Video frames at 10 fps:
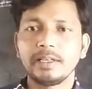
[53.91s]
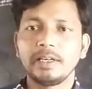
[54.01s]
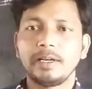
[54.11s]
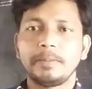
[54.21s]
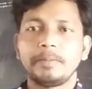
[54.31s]
the
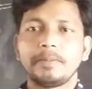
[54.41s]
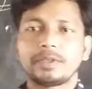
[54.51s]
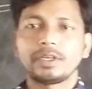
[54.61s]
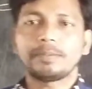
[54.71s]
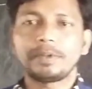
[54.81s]

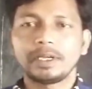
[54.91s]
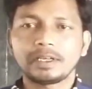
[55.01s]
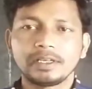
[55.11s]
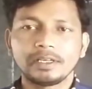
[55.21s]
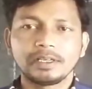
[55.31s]

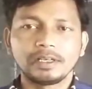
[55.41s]
topic,